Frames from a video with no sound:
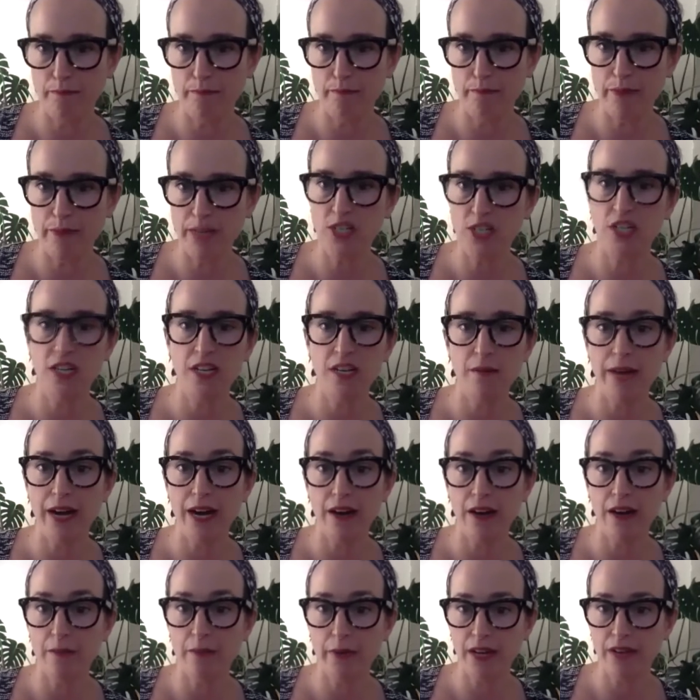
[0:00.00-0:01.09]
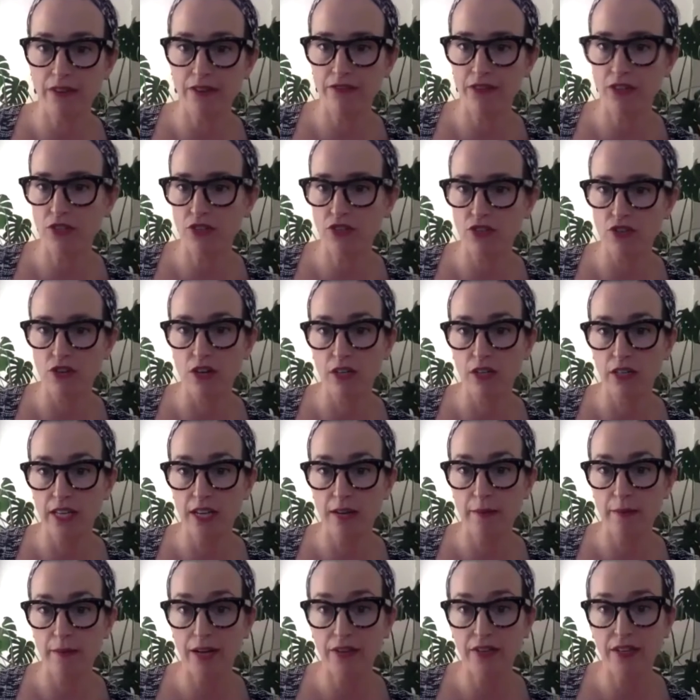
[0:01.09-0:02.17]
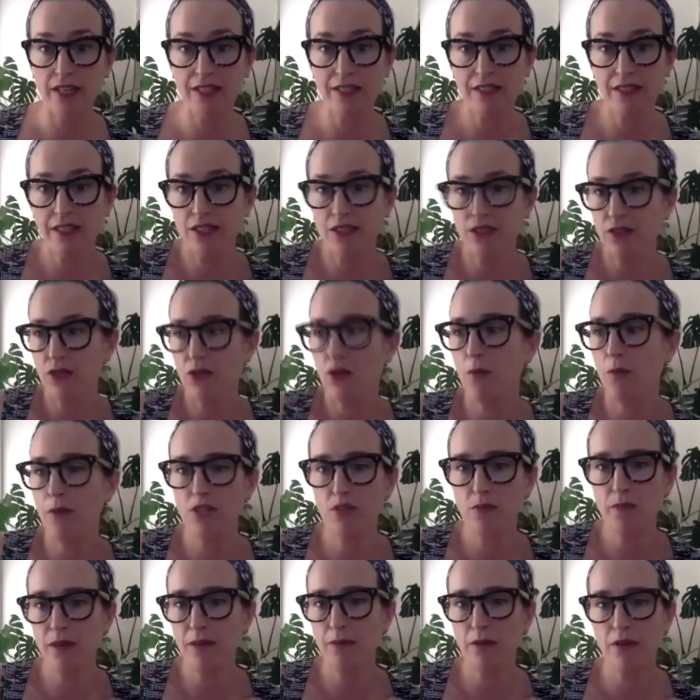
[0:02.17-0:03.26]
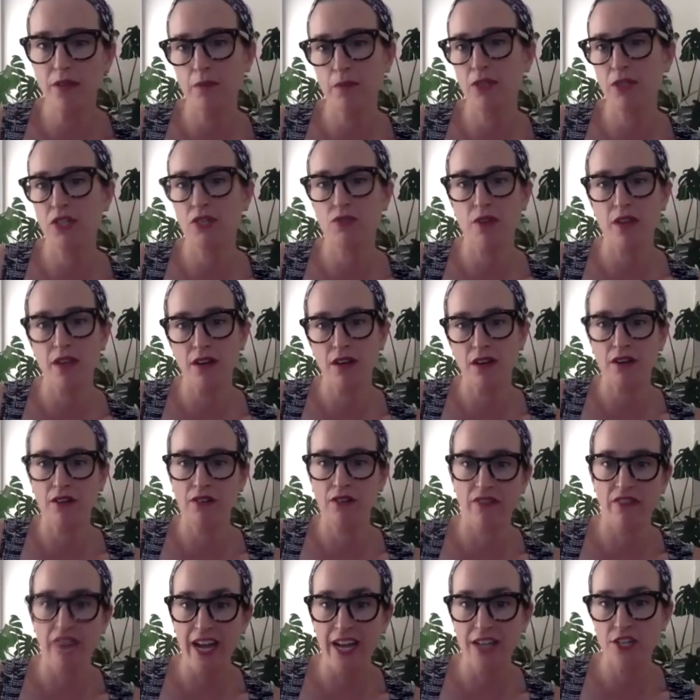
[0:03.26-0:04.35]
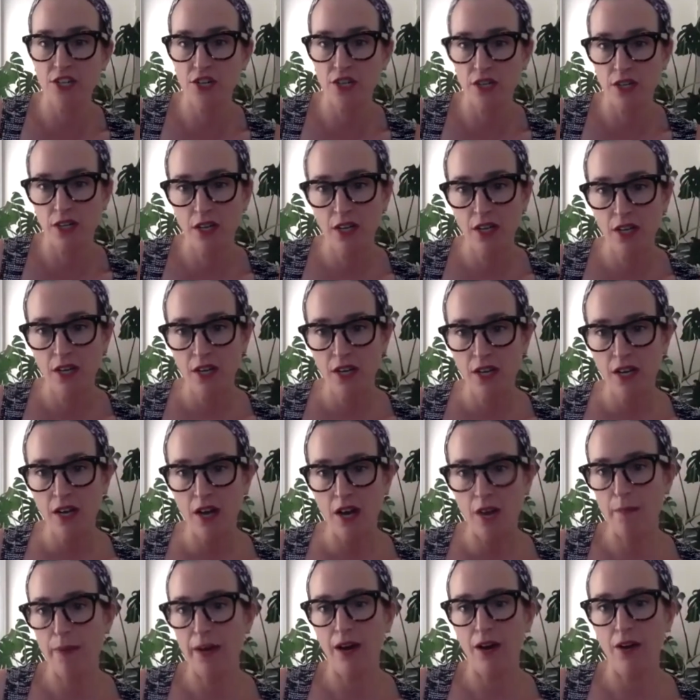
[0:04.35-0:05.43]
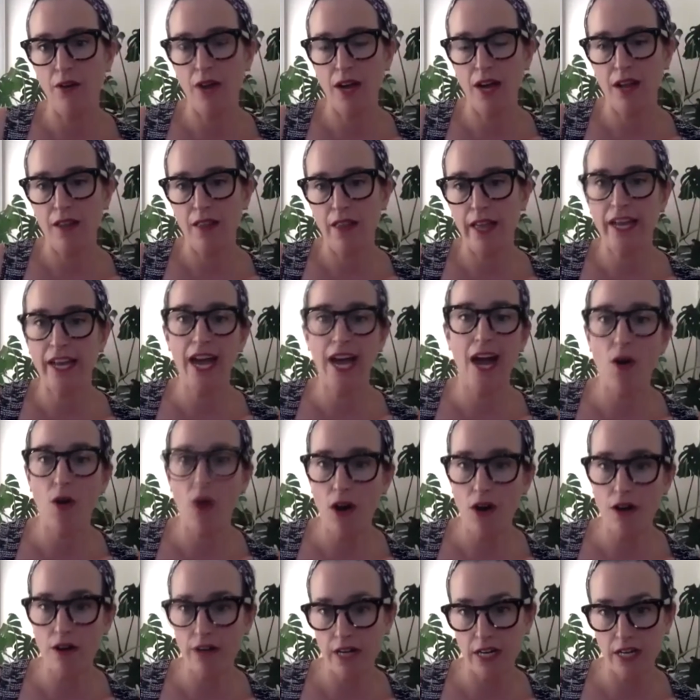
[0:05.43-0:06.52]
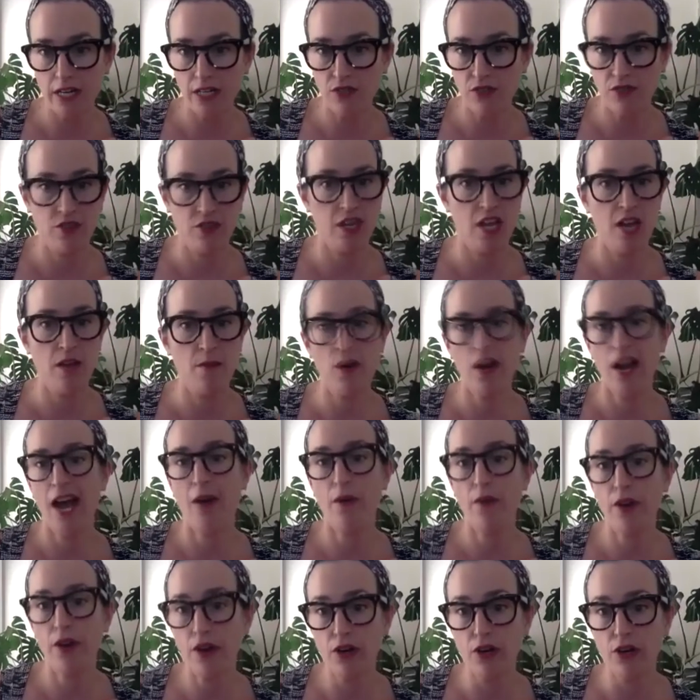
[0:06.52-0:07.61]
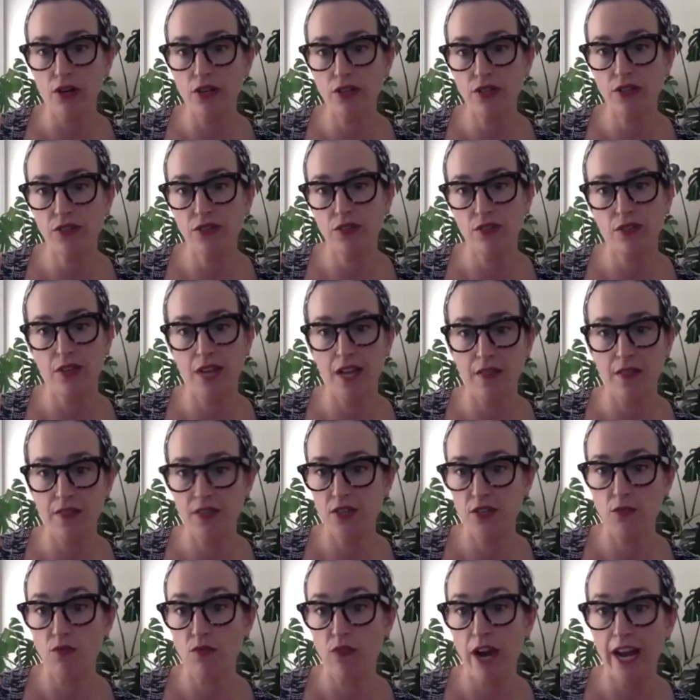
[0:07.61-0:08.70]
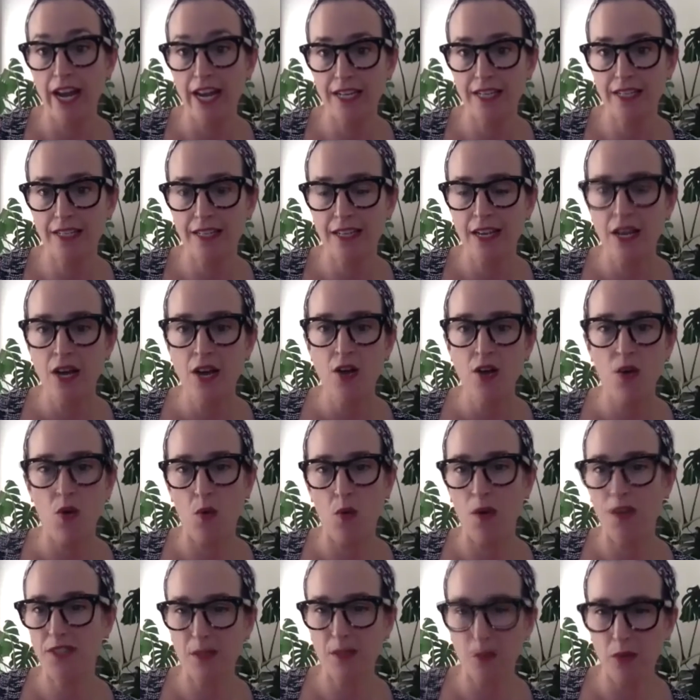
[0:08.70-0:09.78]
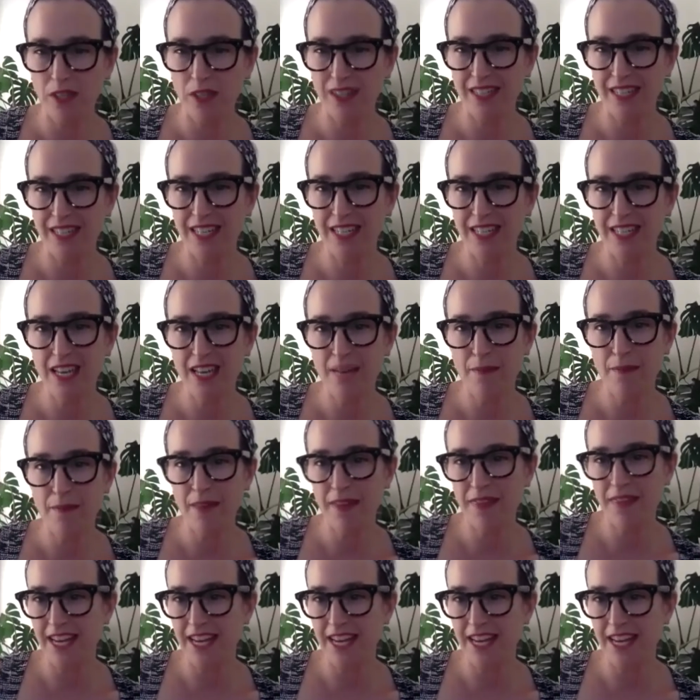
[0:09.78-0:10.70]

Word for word: bitchy about it but i feel strongly about this like there's a whole bunch of people that would just rather kvetch about like how hard it is for them or how it hurts to write or what someone said to them that they